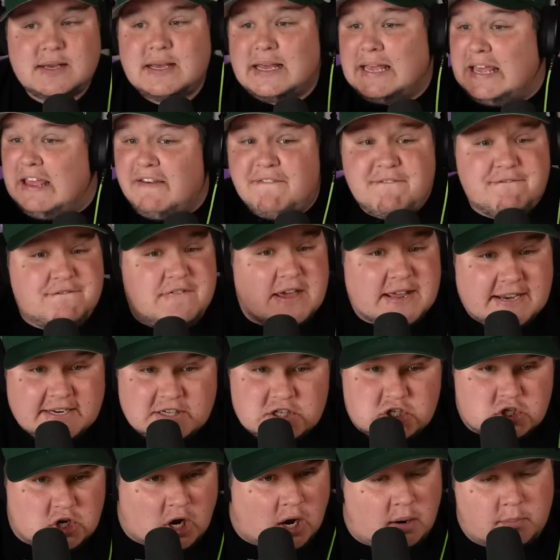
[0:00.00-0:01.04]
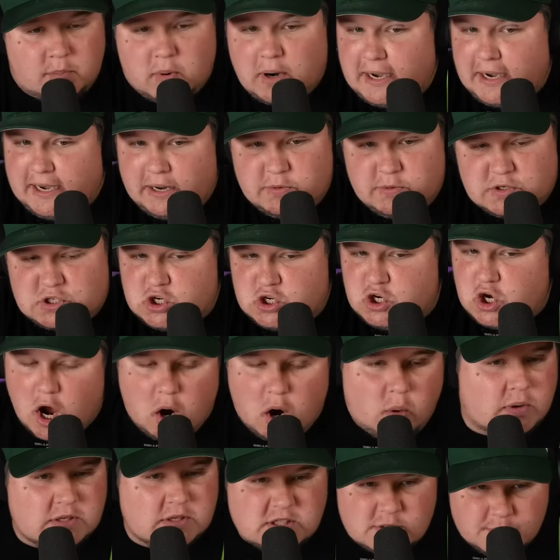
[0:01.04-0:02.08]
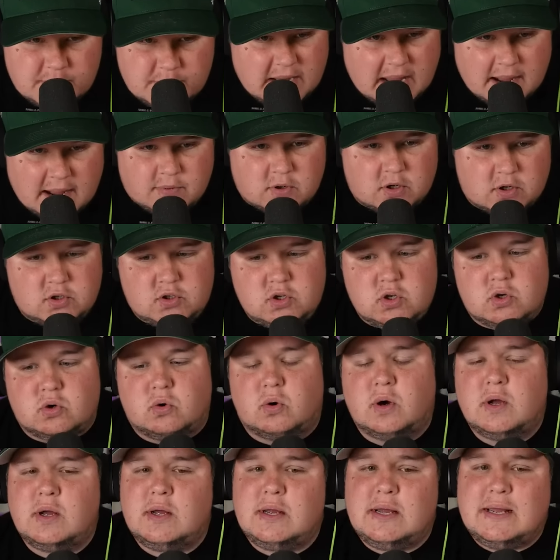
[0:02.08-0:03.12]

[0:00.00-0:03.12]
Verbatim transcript: He finished Sean Brady, which no one's been able to do.